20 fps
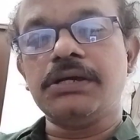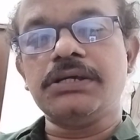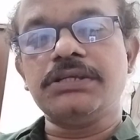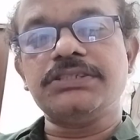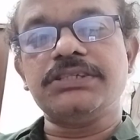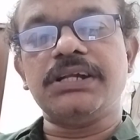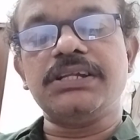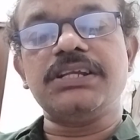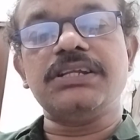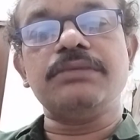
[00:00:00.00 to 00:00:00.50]

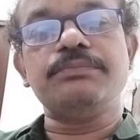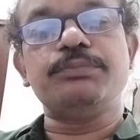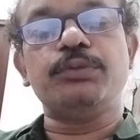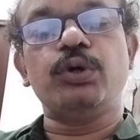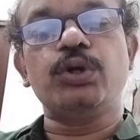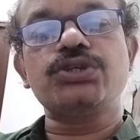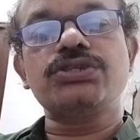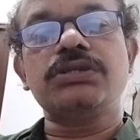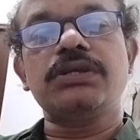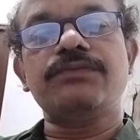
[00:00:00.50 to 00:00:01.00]
certain
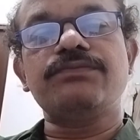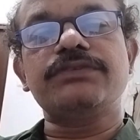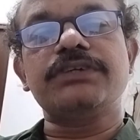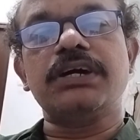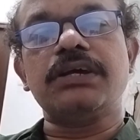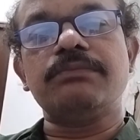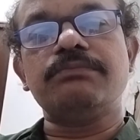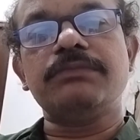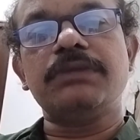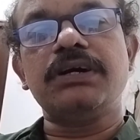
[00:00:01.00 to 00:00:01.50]
portion of
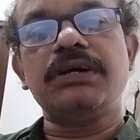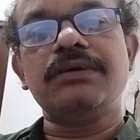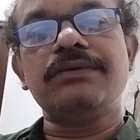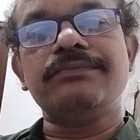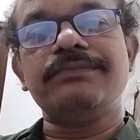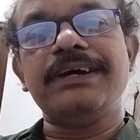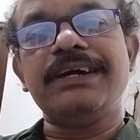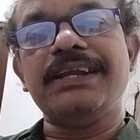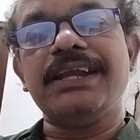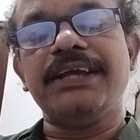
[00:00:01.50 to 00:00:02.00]
karma
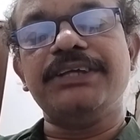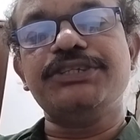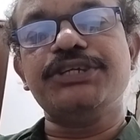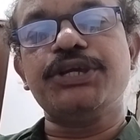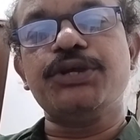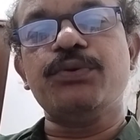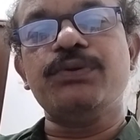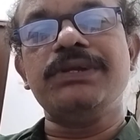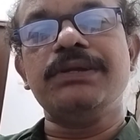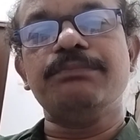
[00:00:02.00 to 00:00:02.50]
while
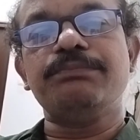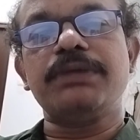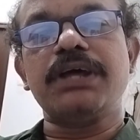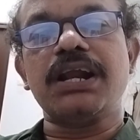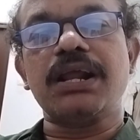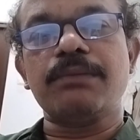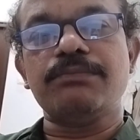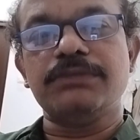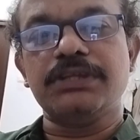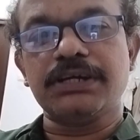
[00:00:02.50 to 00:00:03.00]
executing
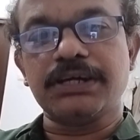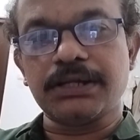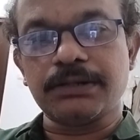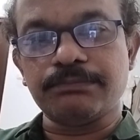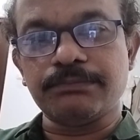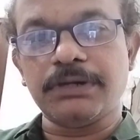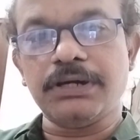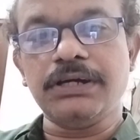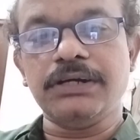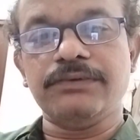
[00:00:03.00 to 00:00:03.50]
Prarabdha
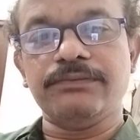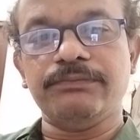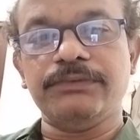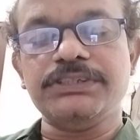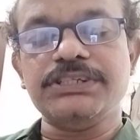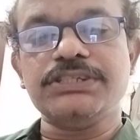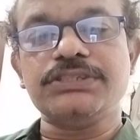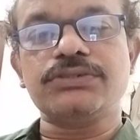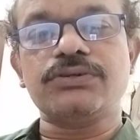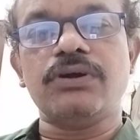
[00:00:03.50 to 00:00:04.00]
karma,
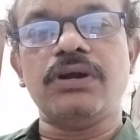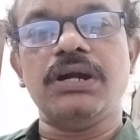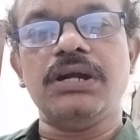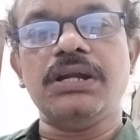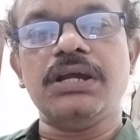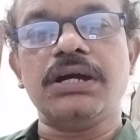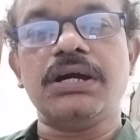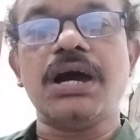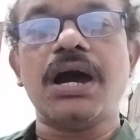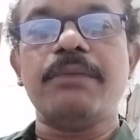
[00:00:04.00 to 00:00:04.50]
which is called
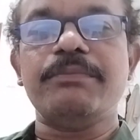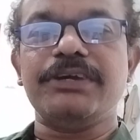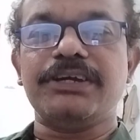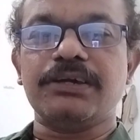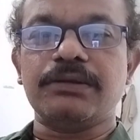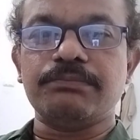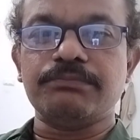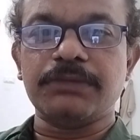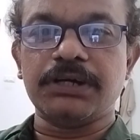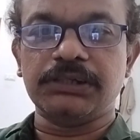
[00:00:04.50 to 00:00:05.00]
Agami
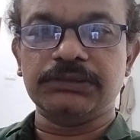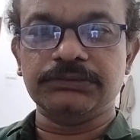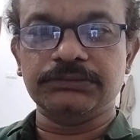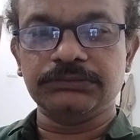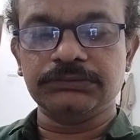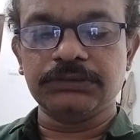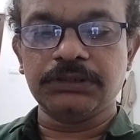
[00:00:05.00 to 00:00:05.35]
karma.